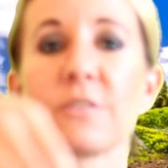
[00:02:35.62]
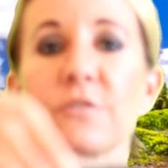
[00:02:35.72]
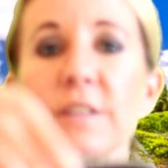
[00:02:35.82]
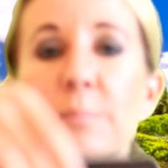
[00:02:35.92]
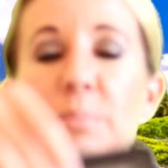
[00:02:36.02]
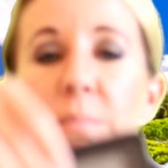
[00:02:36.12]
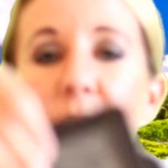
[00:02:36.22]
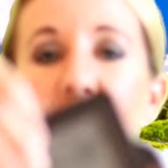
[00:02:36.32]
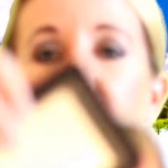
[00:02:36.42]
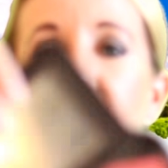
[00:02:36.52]
flip
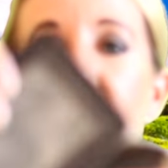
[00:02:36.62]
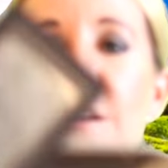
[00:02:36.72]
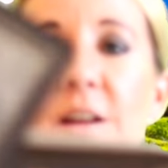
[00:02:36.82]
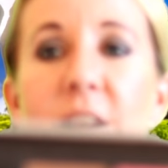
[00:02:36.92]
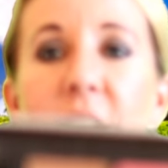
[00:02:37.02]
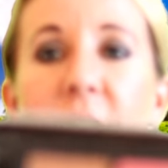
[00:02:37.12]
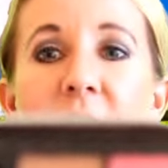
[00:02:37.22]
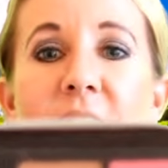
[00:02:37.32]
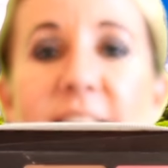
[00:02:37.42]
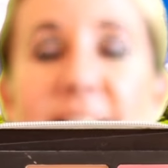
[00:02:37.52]
mirror
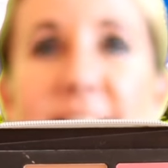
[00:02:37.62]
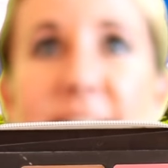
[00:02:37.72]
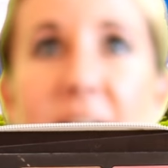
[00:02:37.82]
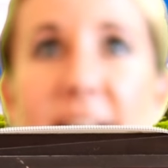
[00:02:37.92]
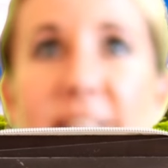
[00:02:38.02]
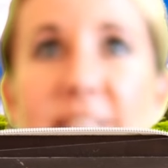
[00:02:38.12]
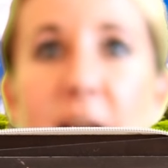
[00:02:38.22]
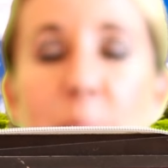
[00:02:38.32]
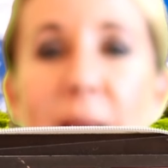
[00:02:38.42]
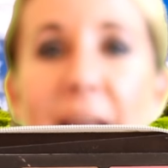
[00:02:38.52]
that slides
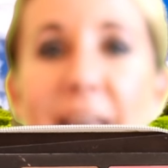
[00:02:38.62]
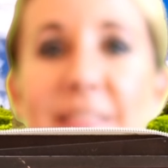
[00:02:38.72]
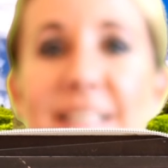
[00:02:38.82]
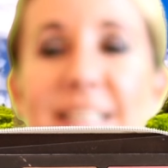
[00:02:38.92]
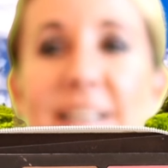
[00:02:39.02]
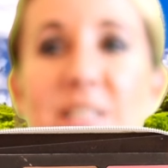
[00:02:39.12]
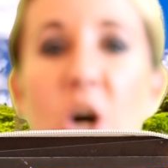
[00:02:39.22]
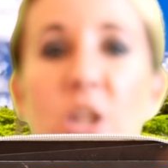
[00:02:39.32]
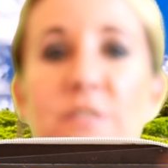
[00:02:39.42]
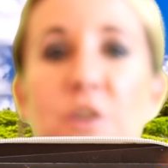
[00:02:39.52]
up, and this has
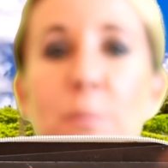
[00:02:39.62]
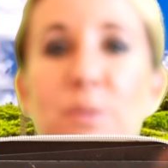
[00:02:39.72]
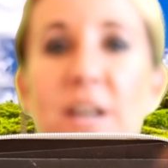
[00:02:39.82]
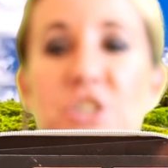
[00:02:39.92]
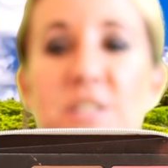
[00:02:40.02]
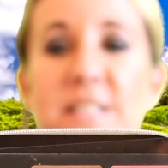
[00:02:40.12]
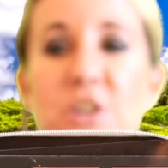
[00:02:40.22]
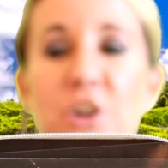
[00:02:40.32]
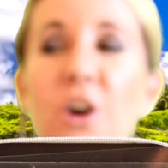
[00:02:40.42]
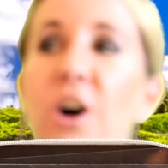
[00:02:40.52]
all of your blushes and
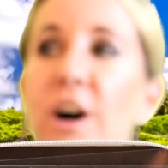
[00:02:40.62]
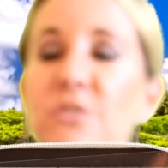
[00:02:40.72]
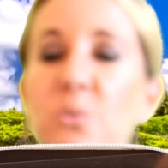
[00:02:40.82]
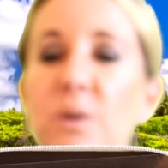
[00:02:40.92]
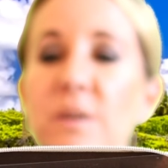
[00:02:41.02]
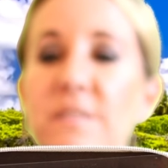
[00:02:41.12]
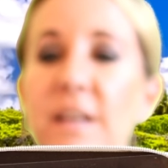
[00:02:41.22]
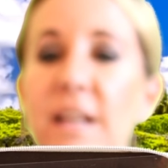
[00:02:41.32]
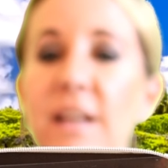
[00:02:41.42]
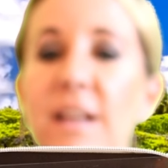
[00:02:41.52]
your contours
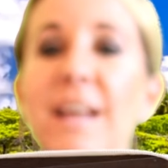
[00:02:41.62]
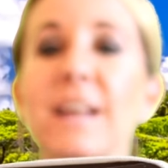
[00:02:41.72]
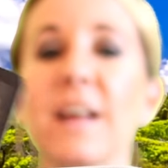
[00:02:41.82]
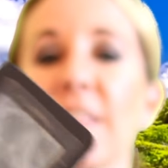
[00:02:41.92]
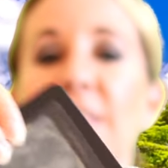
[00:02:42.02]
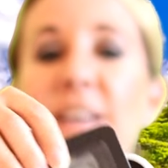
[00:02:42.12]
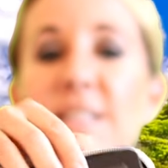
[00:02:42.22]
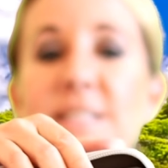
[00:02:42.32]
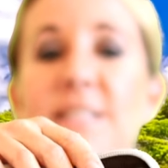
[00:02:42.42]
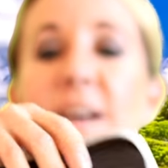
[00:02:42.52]
in it.
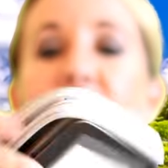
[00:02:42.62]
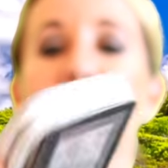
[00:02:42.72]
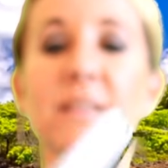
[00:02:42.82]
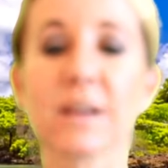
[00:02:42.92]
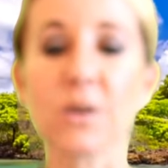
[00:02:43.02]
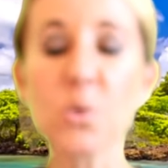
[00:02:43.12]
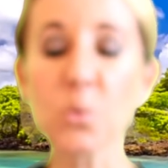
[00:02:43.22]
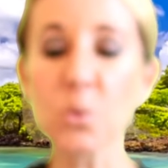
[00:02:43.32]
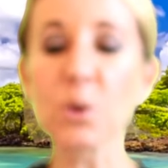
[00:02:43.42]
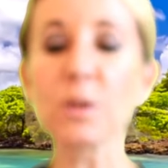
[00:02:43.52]
This
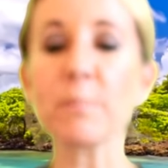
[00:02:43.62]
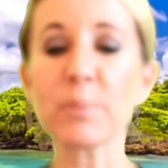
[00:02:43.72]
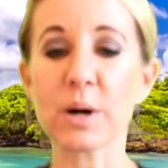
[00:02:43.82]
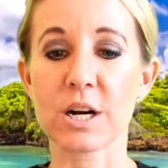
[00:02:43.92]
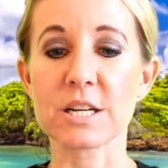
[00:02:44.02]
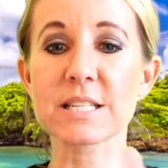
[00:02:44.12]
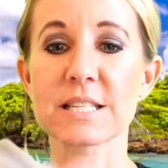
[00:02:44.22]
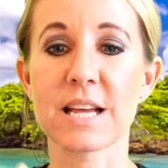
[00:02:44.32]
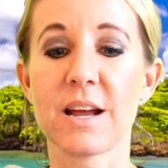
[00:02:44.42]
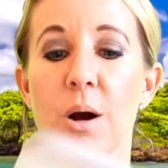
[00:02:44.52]
cool purse
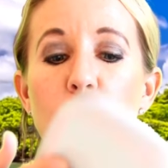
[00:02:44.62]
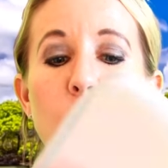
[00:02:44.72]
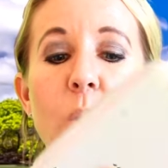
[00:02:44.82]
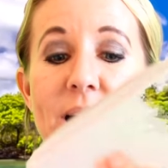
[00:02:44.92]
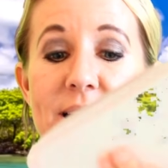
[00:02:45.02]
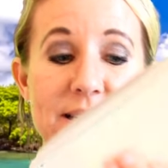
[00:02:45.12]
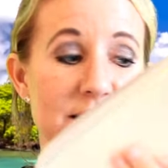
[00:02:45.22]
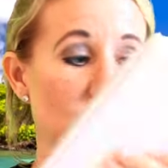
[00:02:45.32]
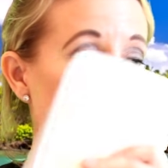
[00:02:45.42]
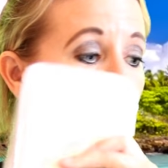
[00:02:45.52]
was
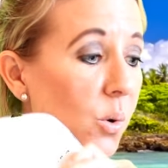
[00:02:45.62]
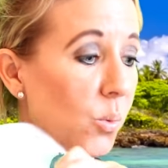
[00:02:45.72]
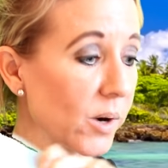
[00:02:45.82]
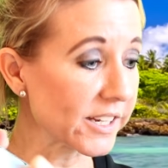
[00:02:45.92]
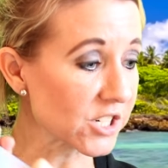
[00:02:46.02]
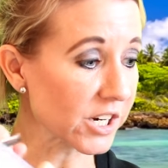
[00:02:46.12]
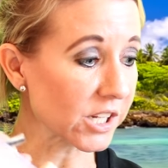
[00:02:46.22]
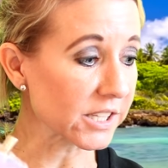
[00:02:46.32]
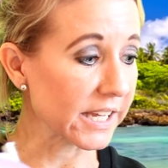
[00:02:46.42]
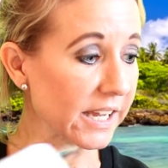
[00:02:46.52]

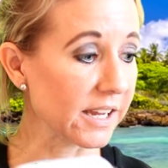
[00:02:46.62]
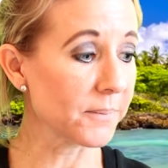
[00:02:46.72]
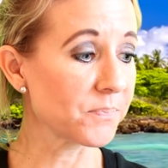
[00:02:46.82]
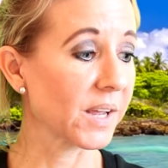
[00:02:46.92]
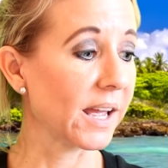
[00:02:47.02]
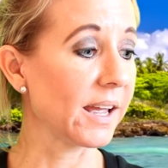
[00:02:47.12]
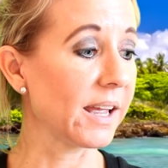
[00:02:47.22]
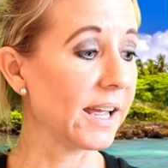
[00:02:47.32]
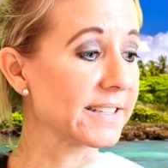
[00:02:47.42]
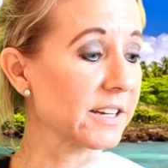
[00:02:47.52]
originally,
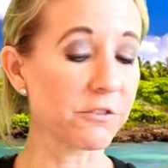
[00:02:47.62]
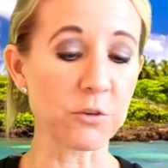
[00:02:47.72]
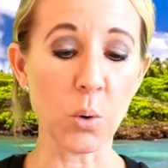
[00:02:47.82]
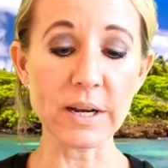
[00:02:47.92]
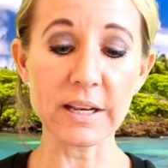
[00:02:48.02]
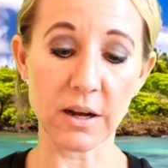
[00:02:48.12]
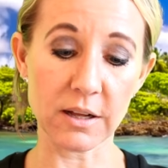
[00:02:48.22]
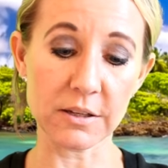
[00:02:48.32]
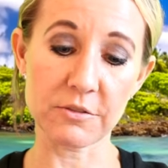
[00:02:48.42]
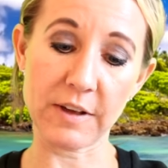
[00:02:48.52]
it's a
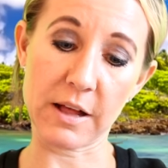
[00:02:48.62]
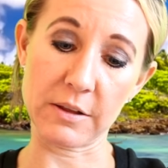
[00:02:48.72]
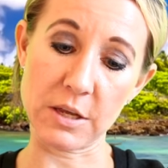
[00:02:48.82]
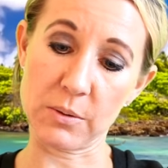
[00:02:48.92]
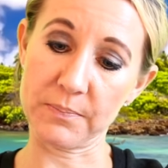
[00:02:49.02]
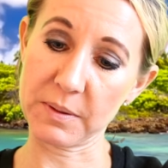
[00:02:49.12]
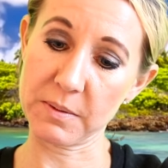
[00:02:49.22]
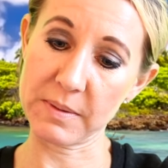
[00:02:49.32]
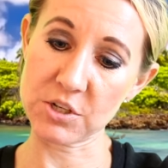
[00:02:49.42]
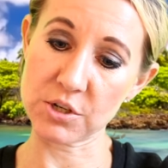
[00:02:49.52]
$40 value. Let me
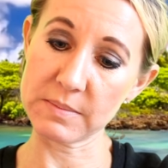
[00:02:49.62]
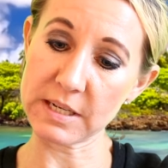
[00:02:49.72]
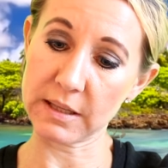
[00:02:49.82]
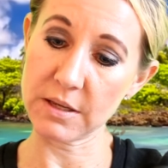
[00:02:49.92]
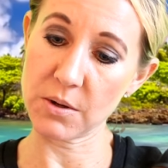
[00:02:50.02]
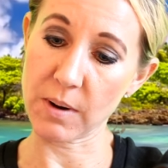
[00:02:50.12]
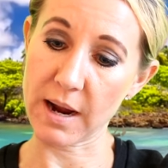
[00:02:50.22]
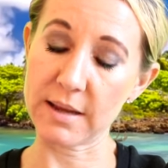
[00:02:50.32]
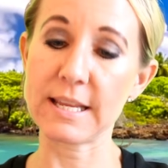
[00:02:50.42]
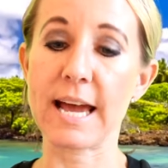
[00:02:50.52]
make sure I'm telling you
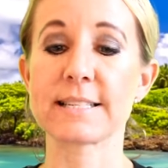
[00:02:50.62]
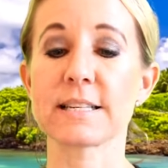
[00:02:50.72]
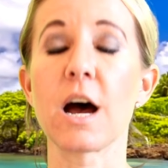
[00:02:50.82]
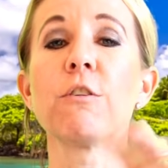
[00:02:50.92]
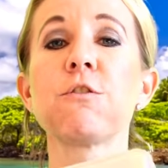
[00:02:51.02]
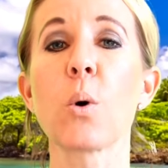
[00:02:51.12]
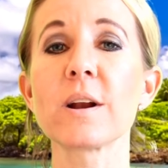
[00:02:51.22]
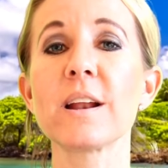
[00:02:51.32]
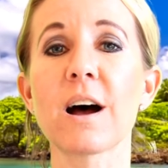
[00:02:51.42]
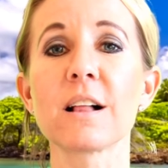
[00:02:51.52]
right. Yes, a
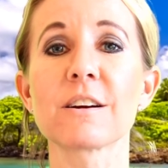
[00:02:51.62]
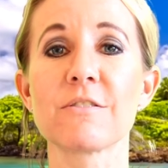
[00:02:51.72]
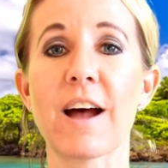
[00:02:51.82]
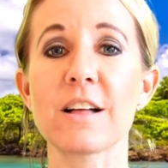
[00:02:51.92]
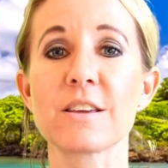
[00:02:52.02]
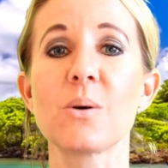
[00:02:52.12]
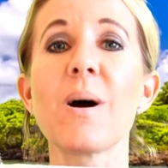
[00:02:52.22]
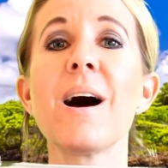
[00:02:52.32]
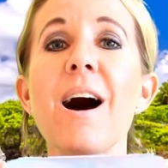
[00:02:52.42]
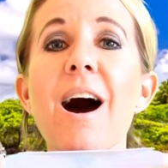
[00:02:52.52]
$40 value.
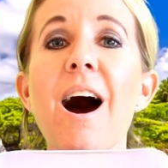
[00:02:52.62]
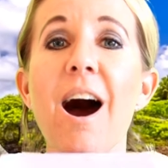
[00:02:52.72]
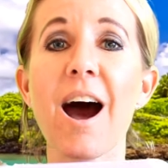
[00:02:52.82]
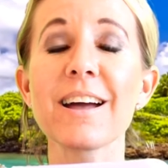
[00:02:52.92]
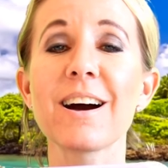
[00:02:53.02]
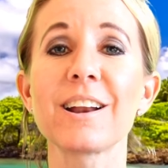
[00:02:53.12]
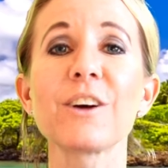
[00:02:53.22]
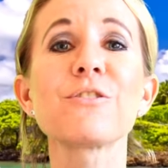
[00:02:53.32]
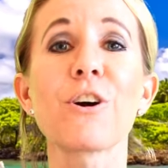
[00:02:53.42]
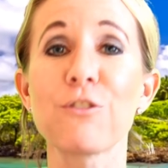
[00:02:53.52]
I got
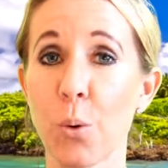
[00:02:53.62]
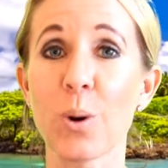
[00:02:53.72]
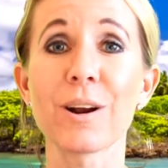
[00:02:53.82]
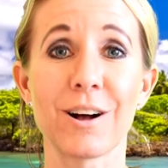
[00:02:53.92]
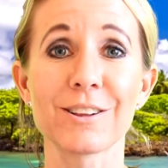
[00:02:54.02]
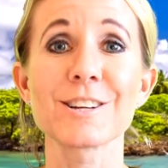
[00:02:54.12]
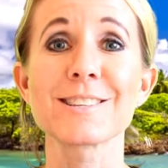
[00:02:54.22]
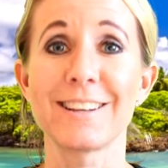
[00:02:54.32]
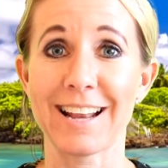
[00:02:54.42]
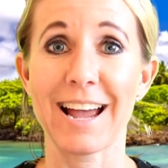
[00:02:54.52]
it for
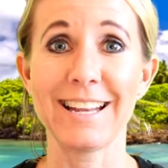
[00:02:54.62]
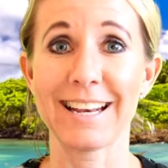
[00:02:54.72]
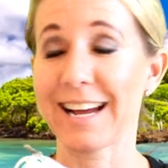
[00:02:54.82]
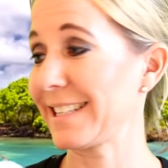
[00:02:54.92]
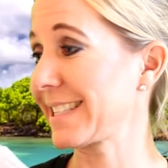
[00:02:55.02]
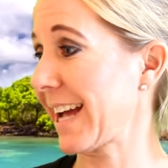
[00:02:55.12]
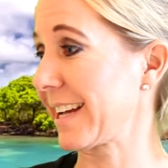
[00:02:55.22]
$4.99.